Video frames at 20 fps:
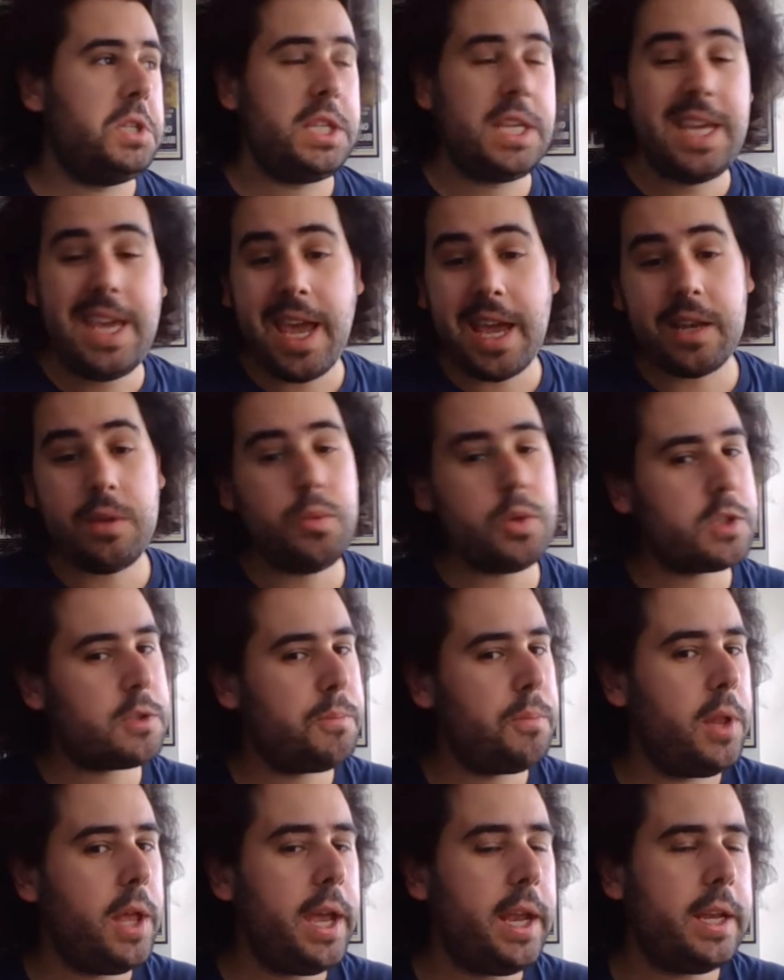Yet he was
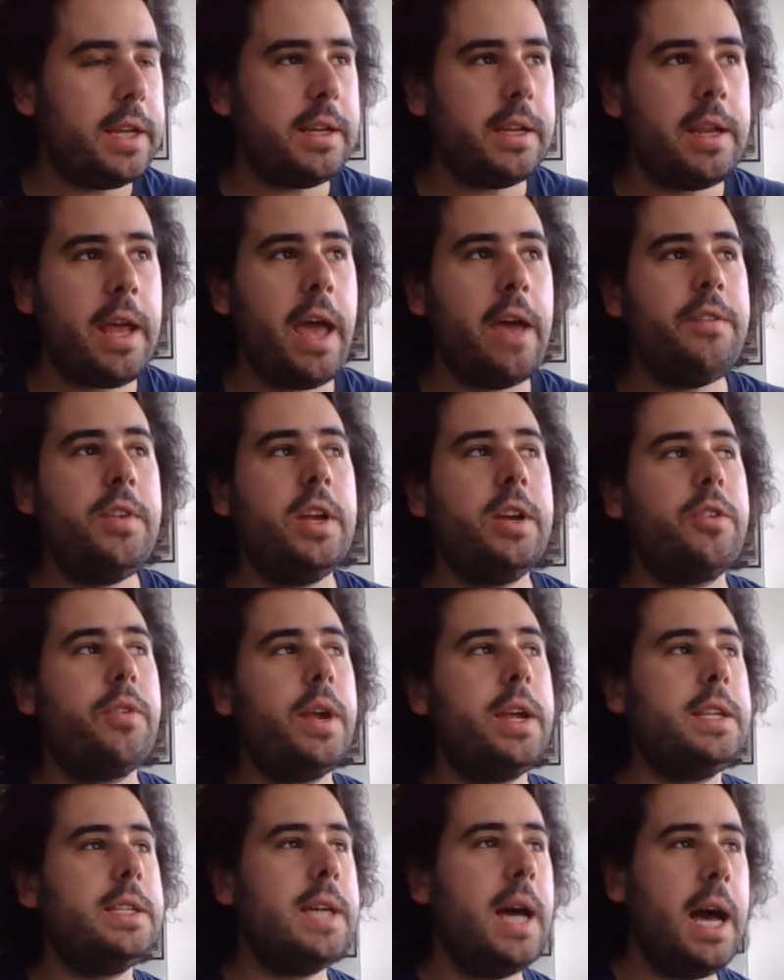playing it and having a
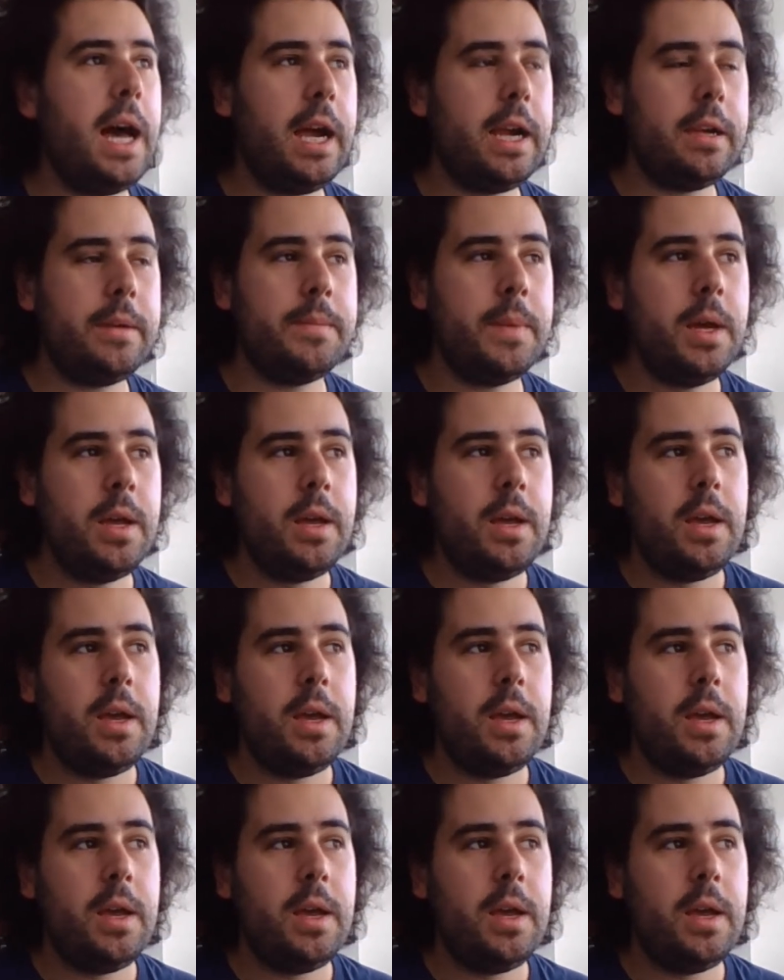great time.